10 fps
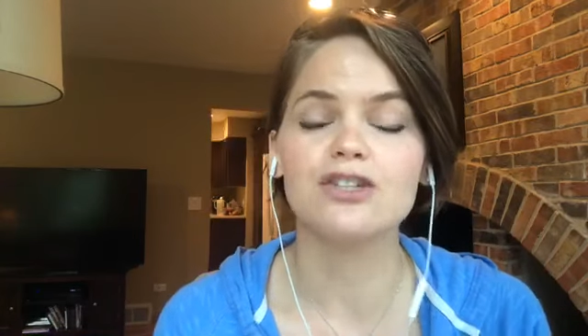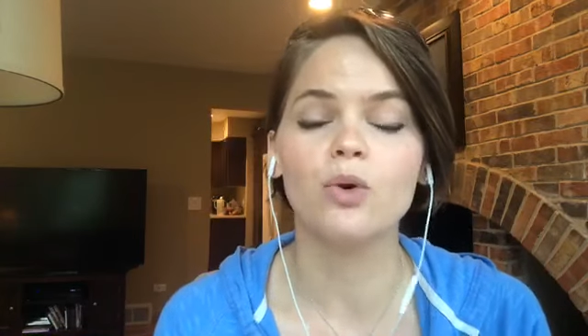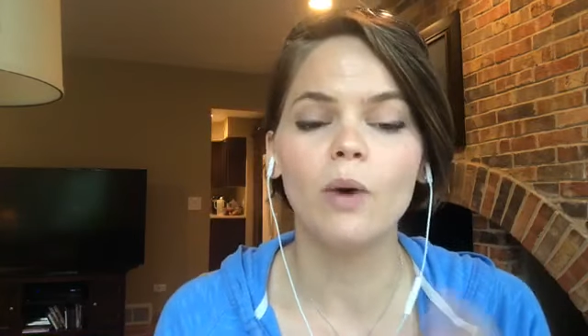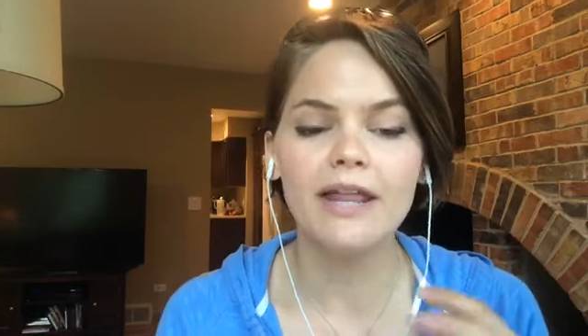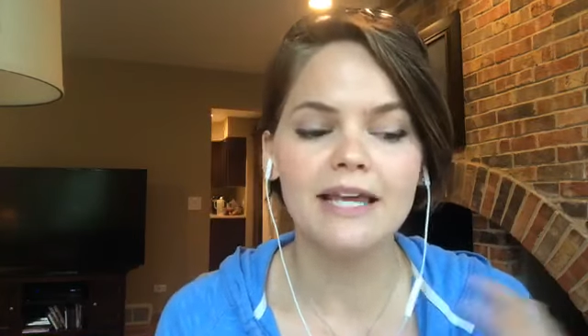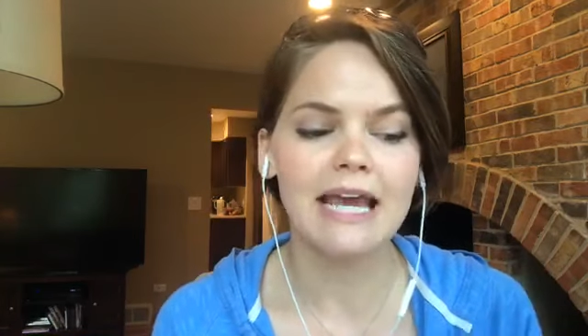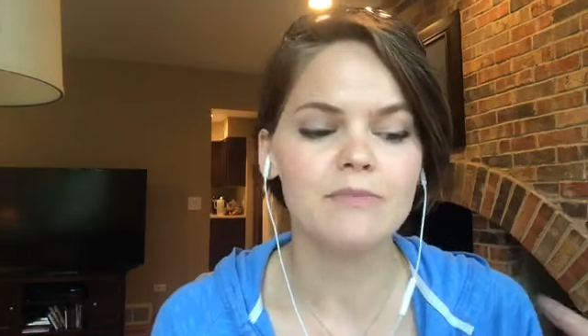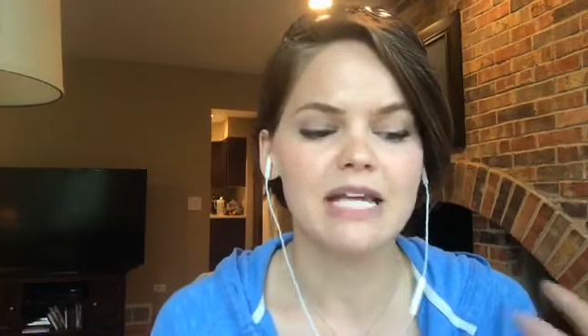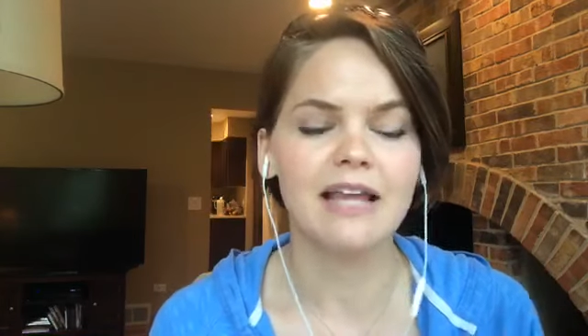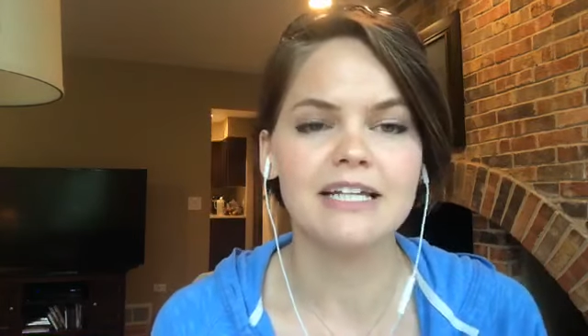So one of the
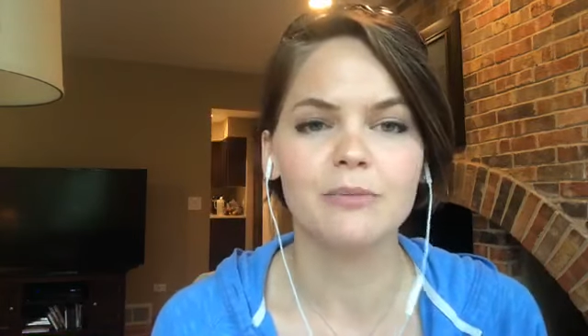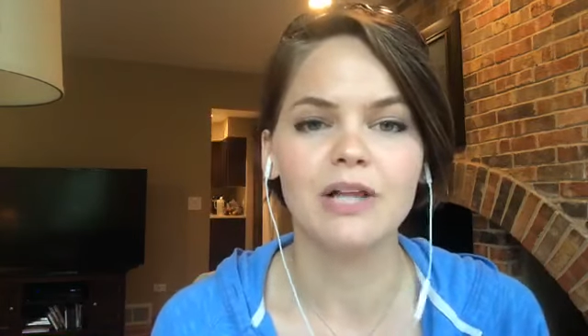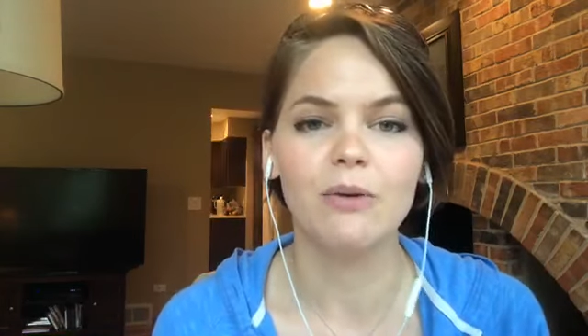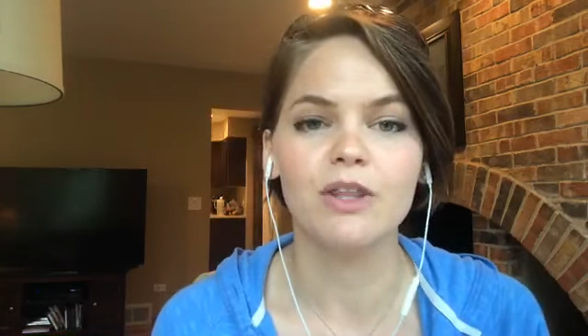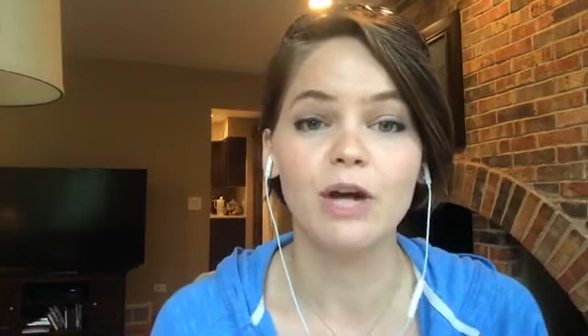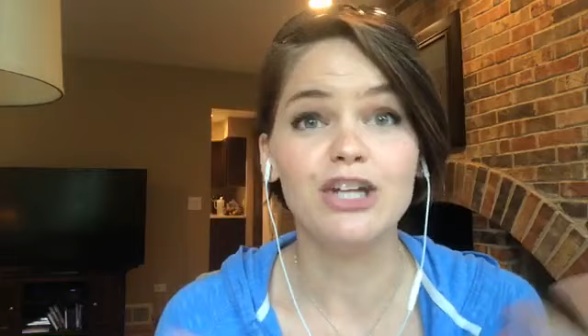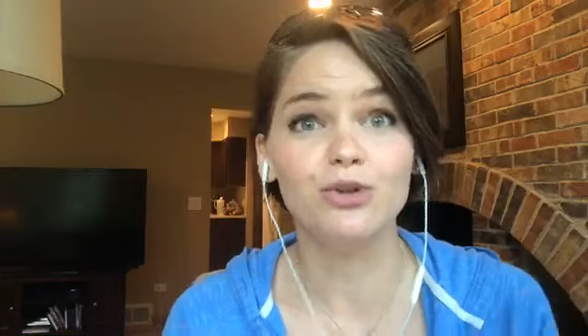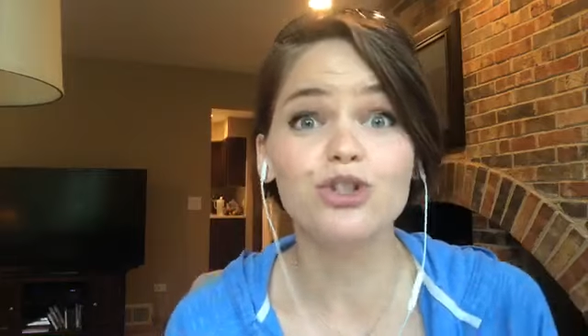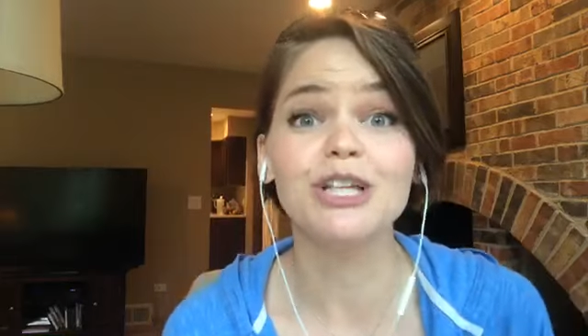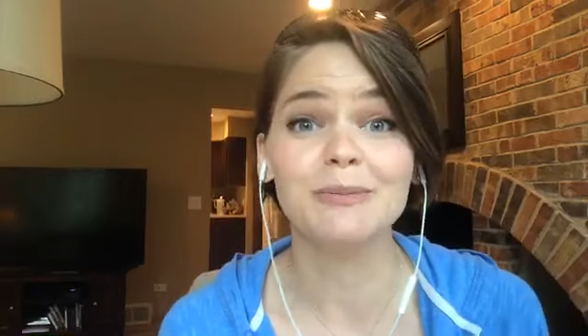games I
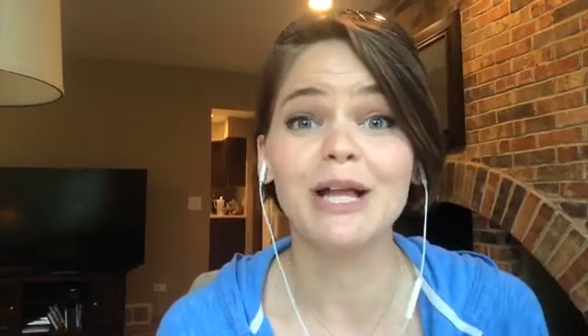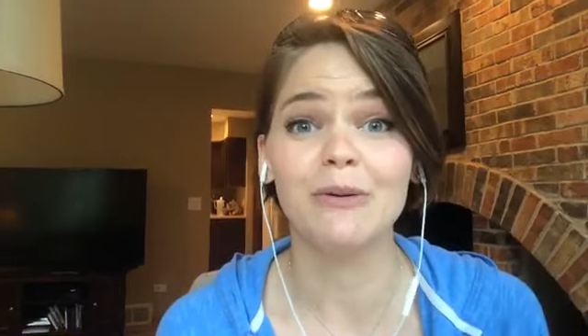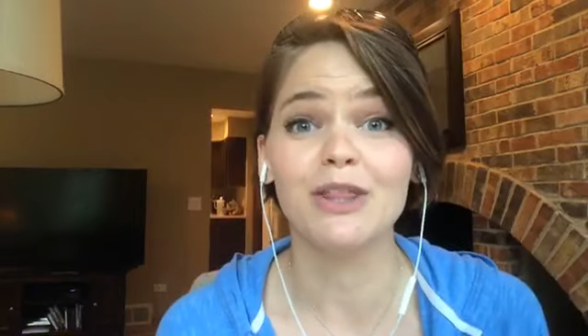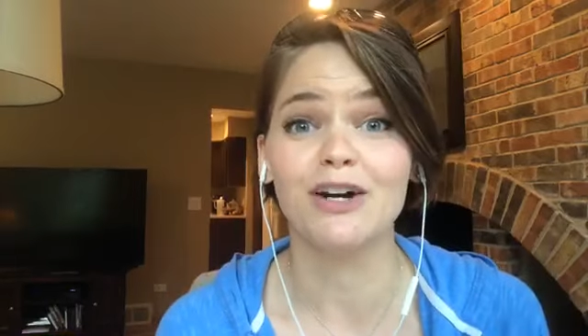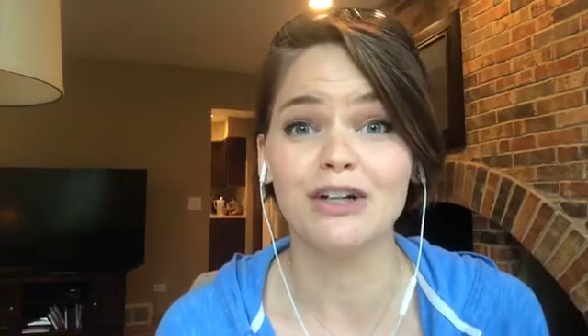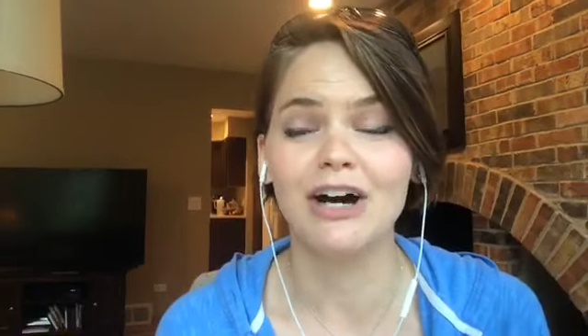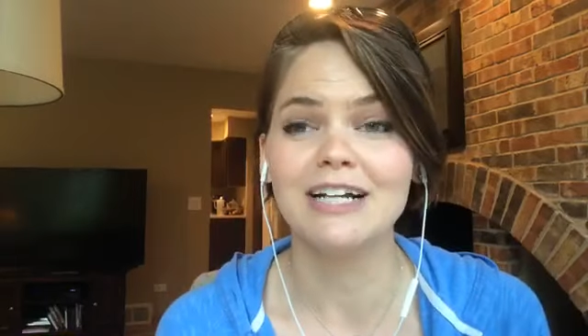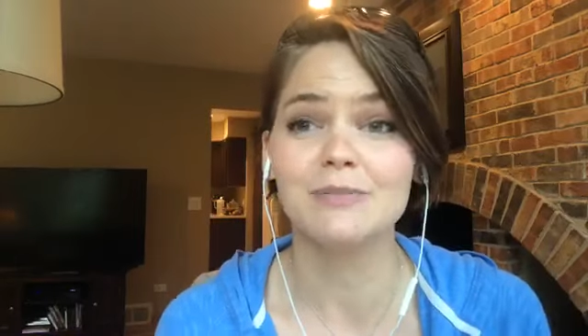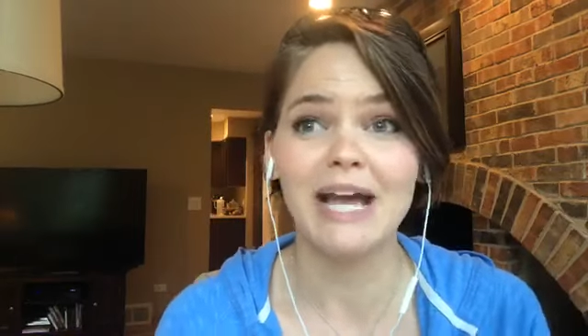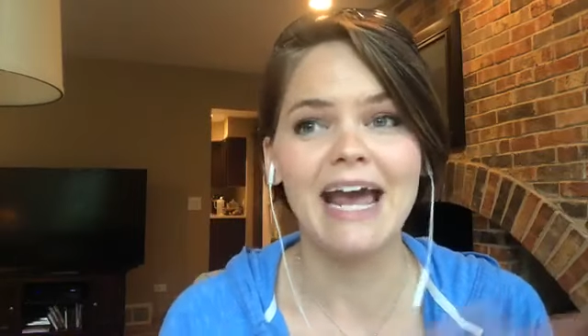usually play with our
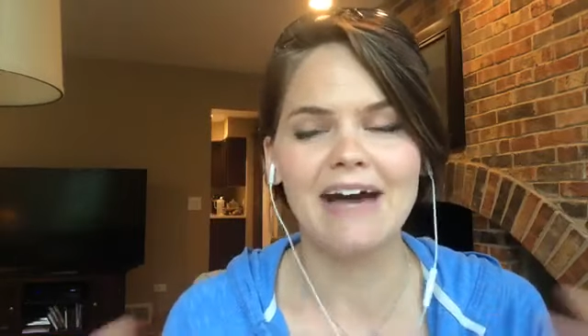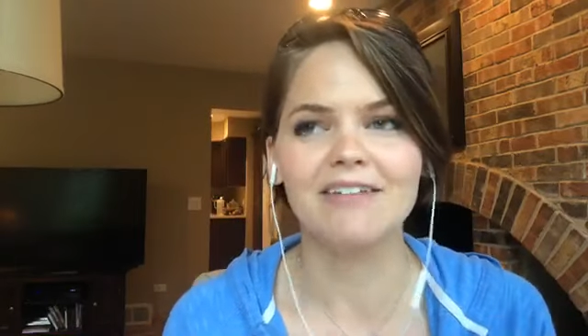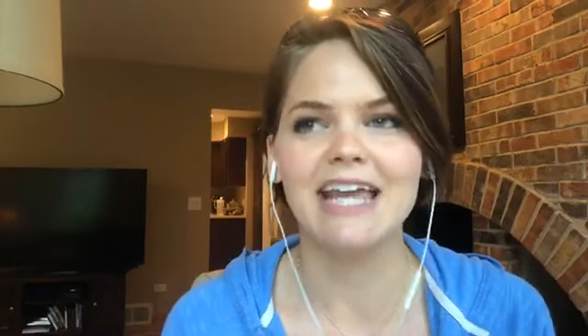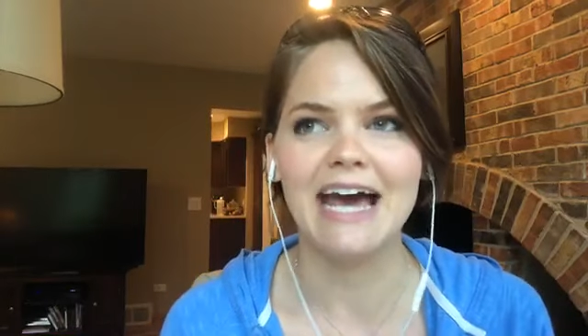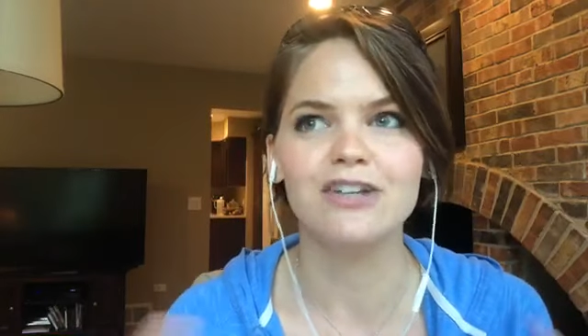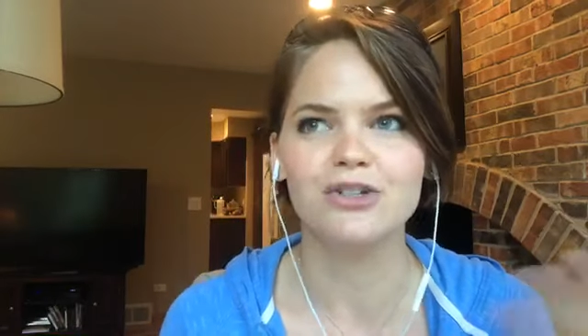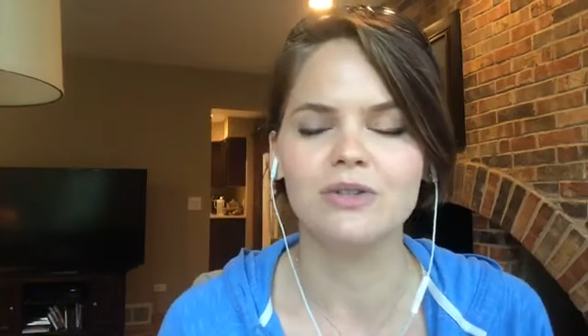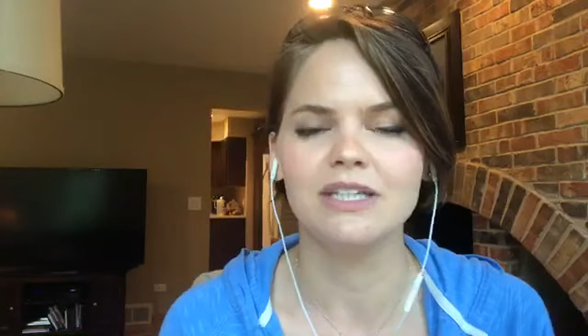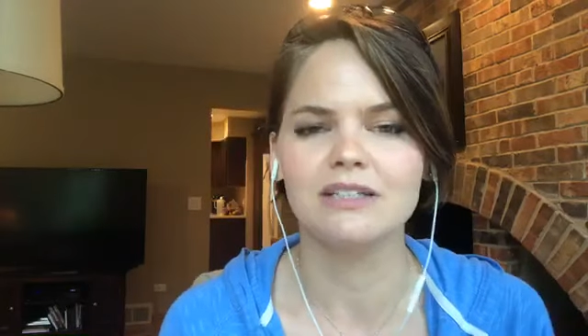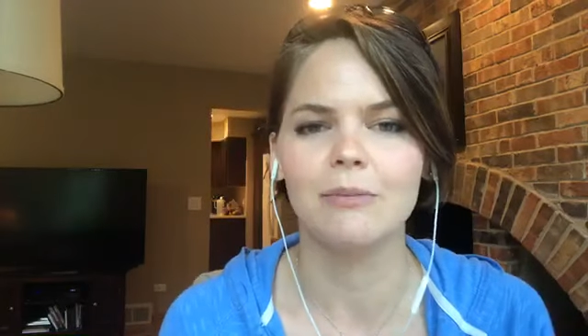dogs, but I haven't had to
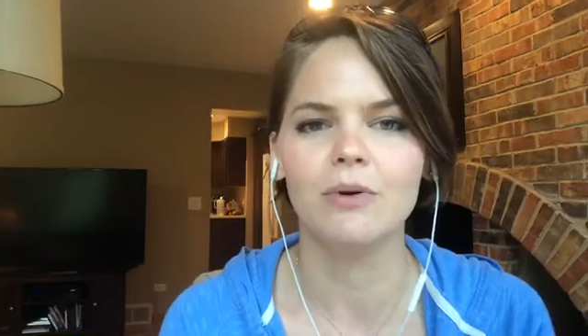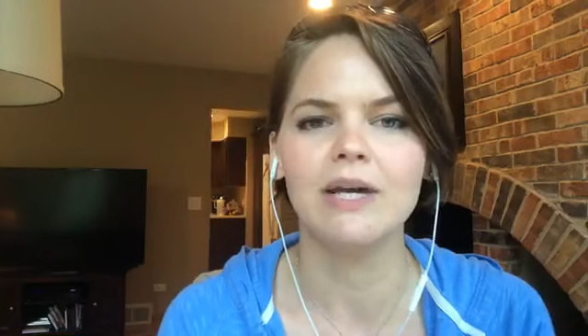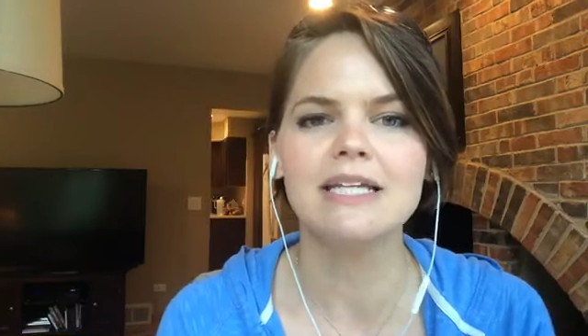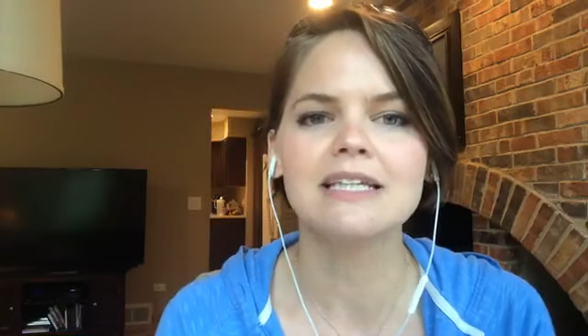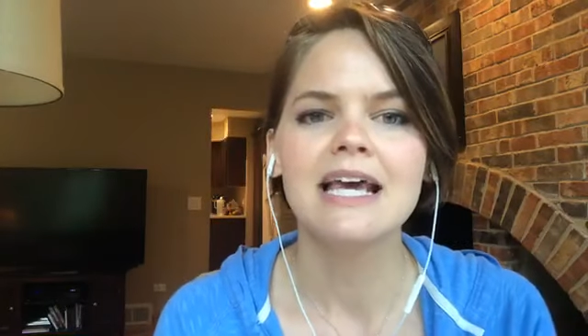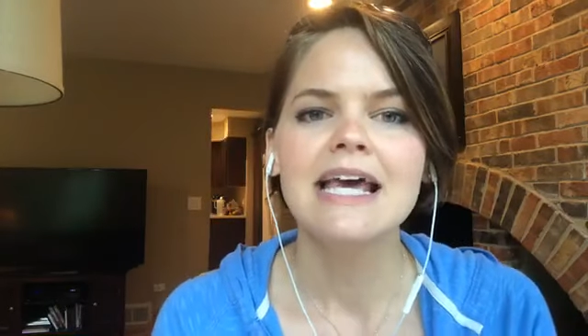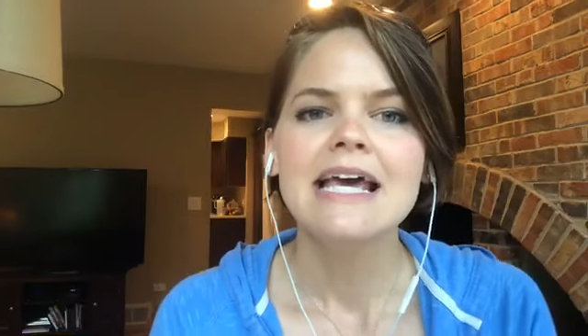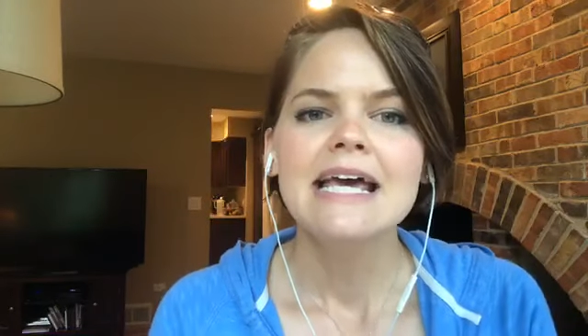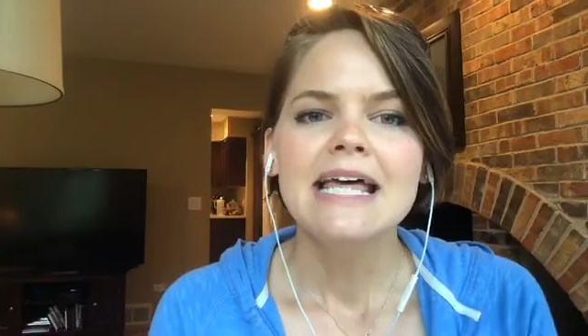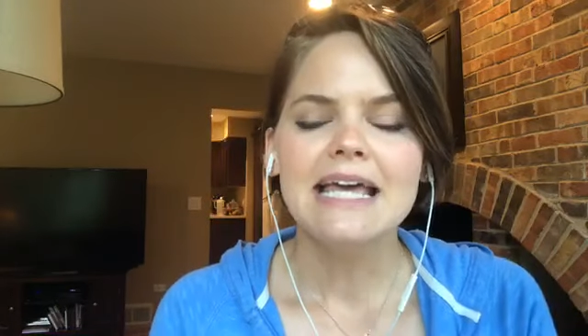these couple weeks,
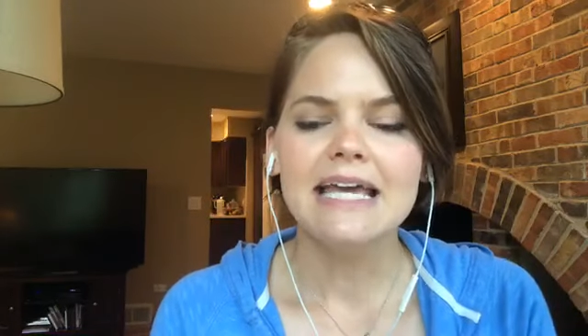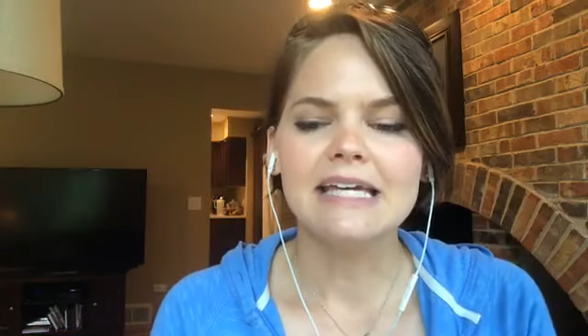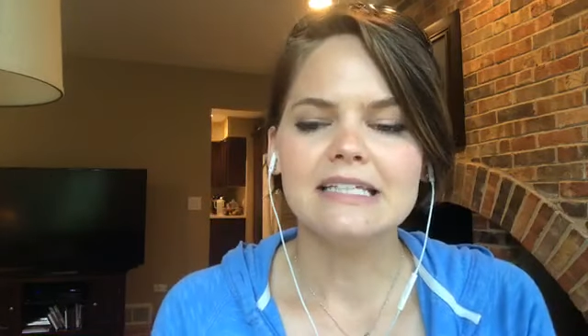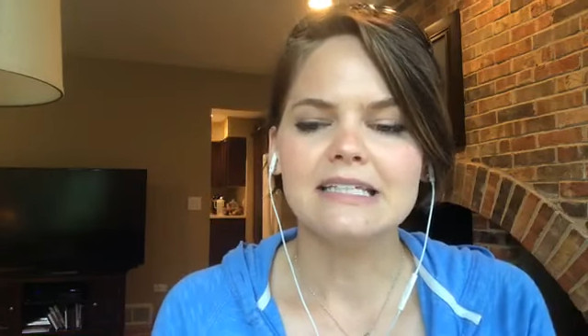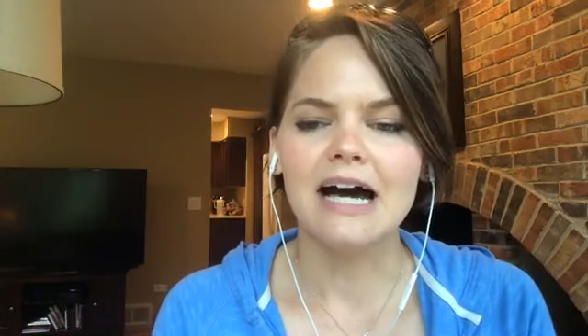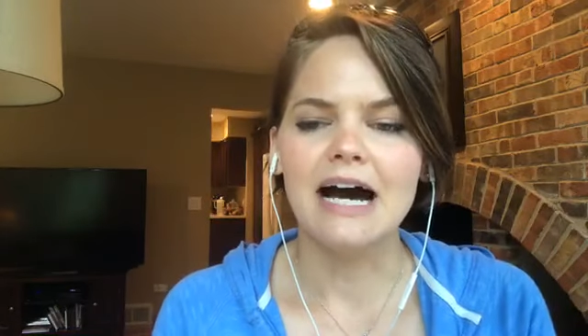is